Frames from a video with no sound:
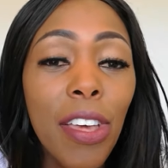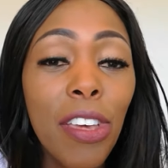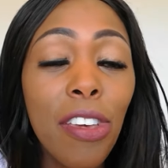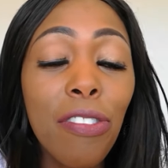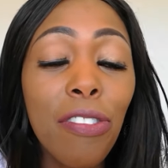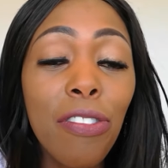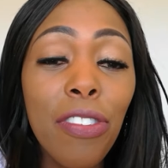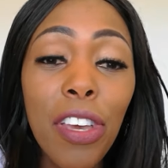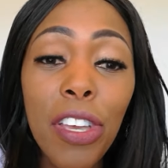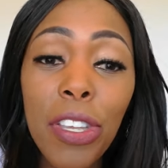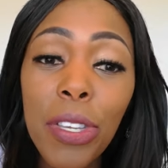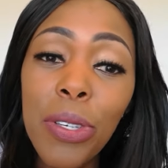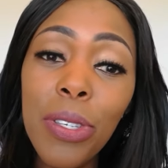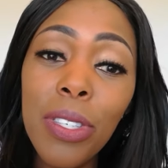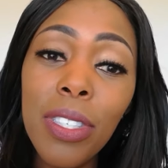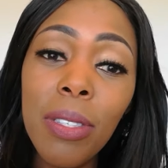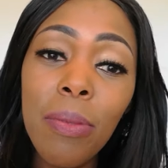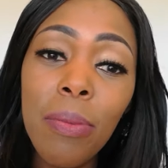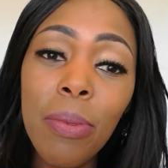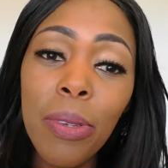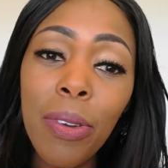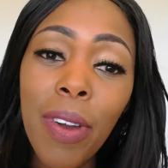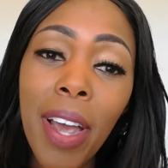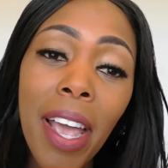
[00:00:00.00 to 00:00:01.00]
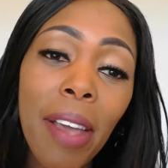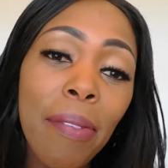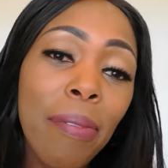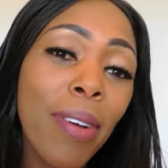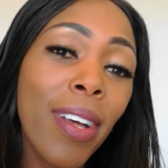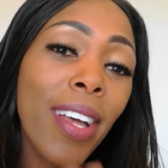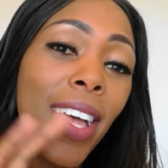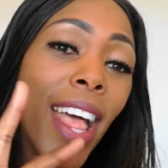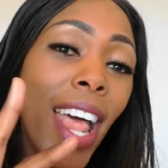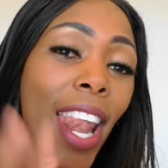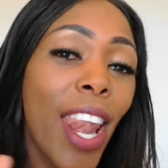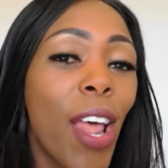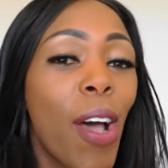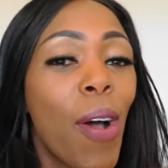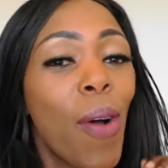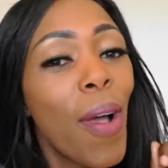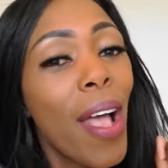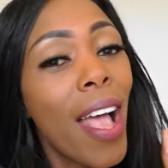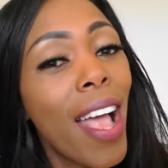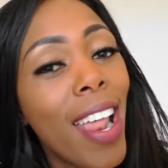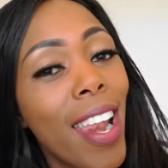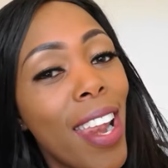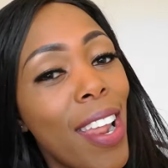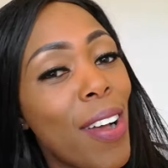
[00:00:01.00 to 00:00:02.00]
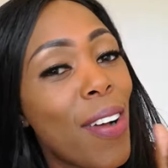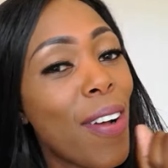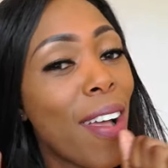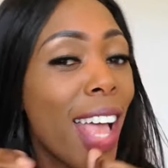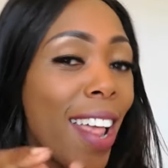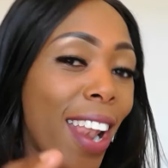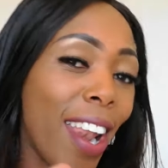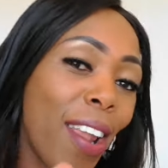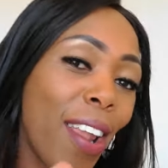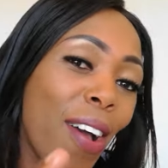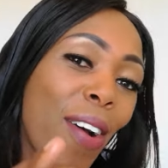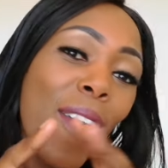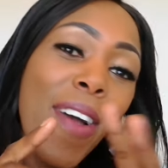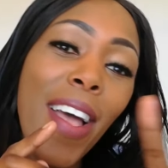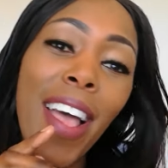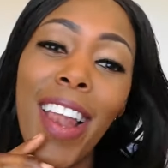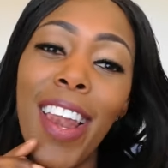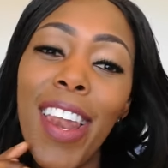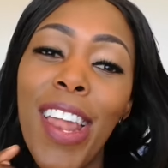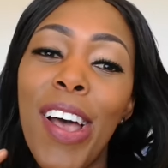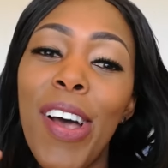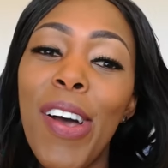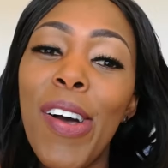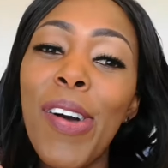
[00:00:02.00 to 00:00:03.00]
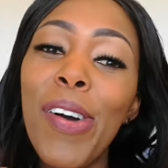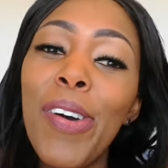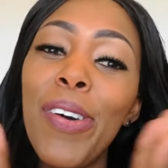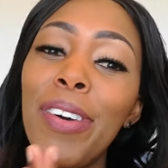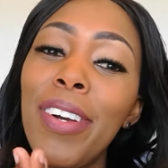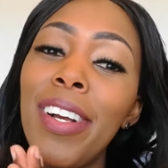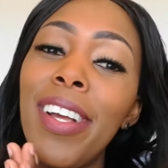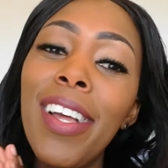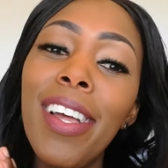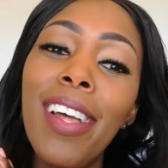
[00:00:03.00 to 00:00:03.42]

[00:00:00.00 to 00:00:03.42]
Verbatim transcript: If you're a new subscriber, hello, hello, hello, hello.